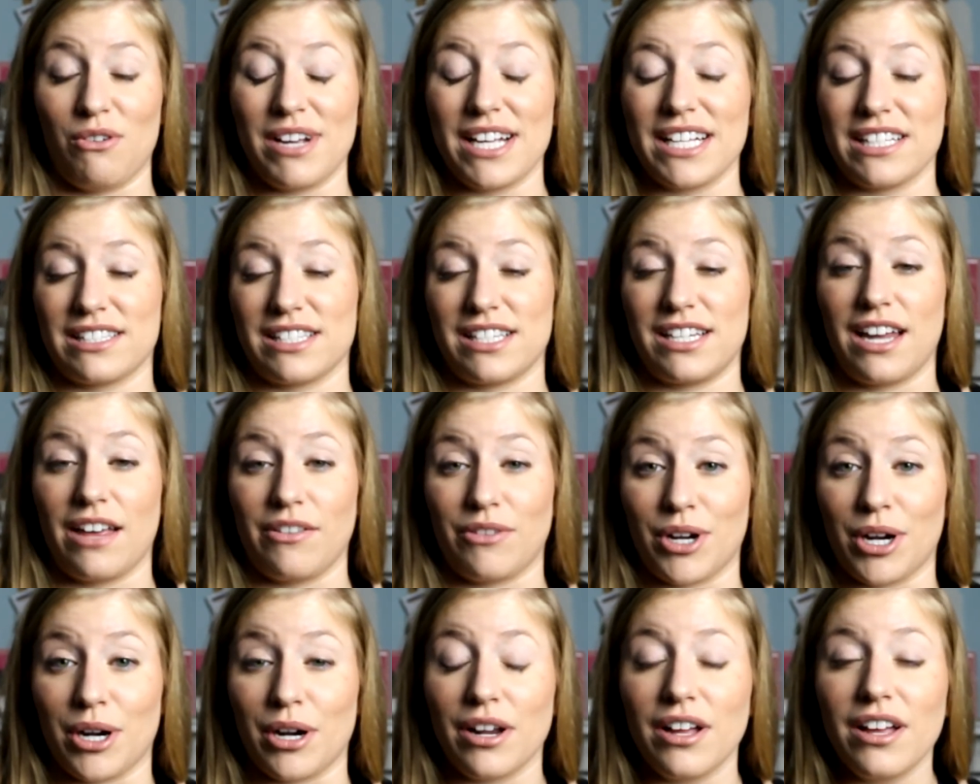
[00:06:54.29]
It's
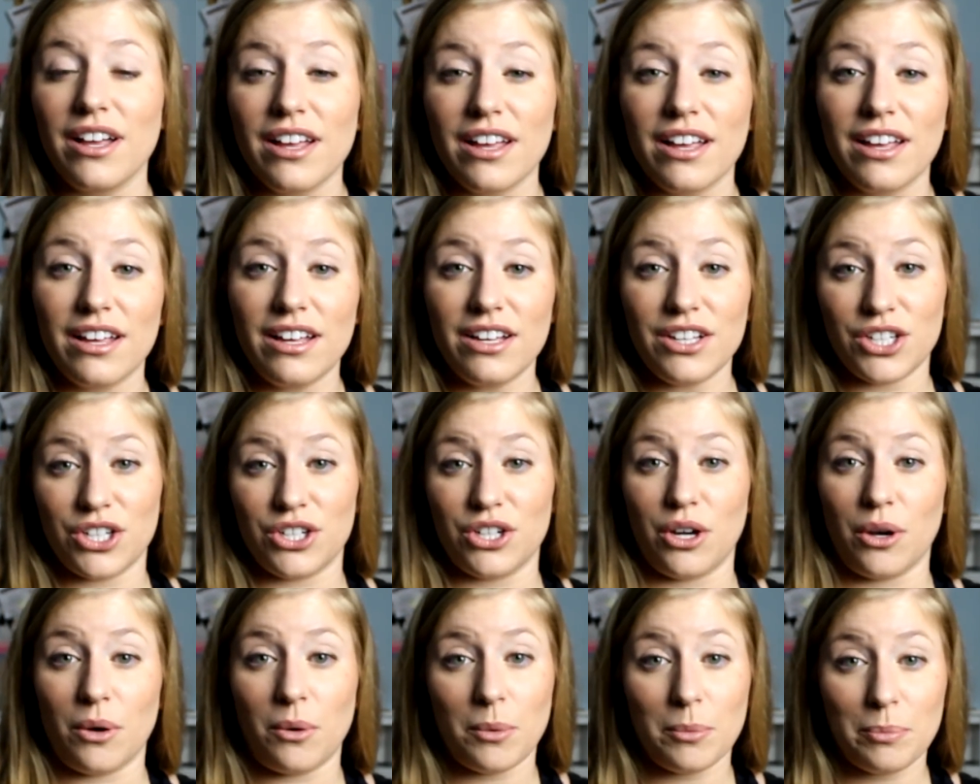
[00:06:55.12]
another, you
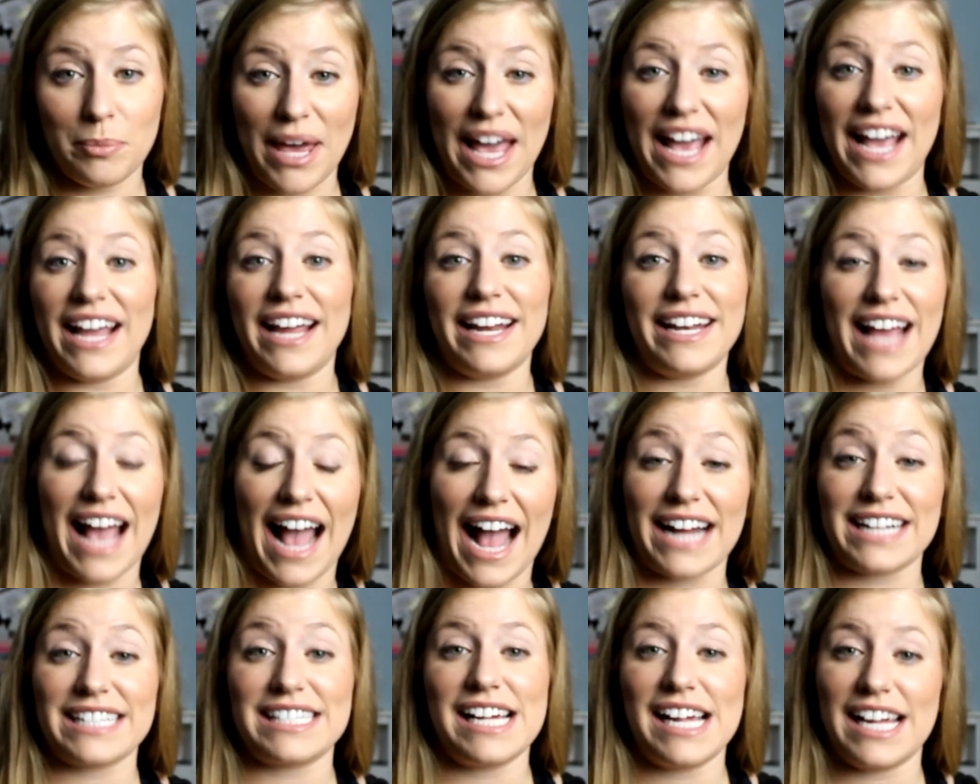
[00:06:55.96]
know, paid
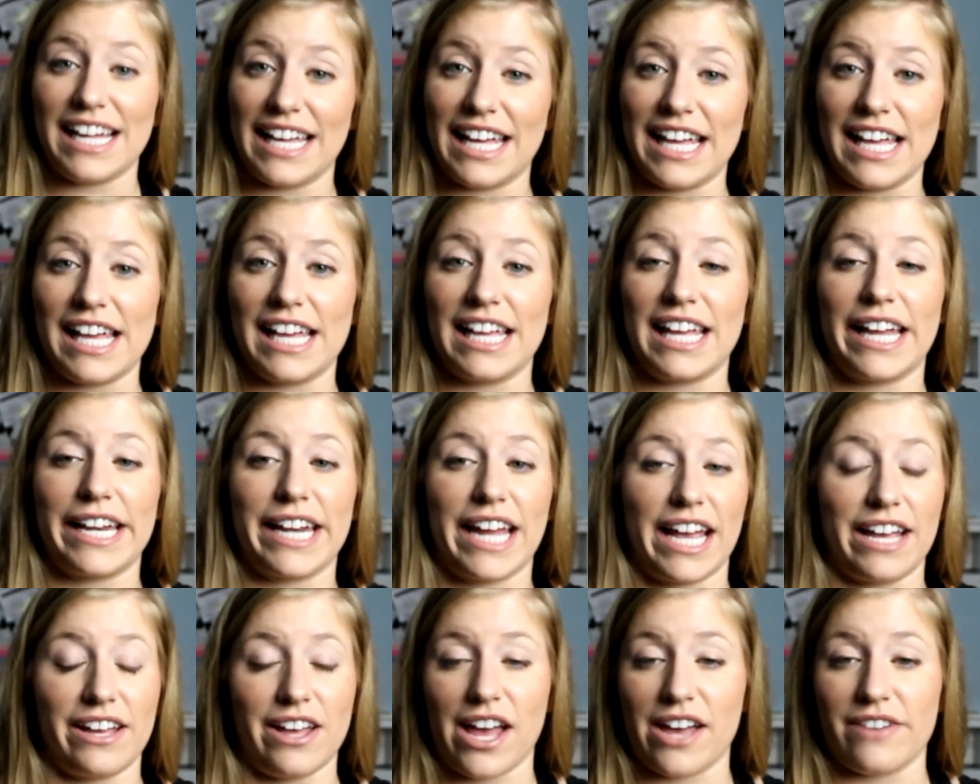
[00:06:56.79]
acting gig, and
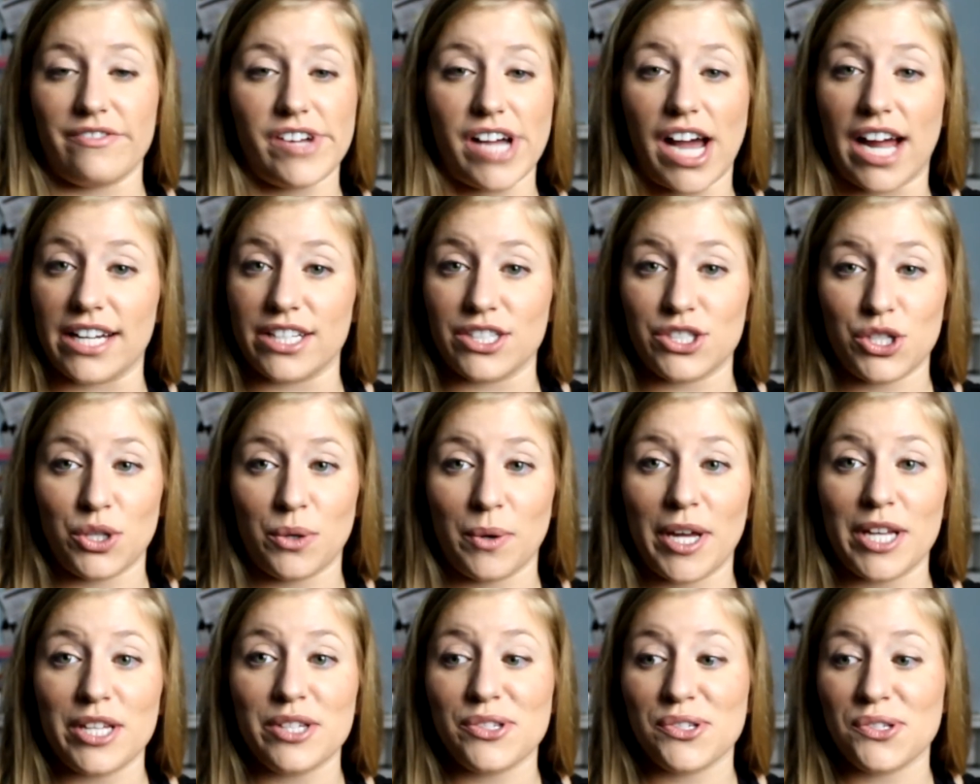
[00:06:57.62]
I've got to do it.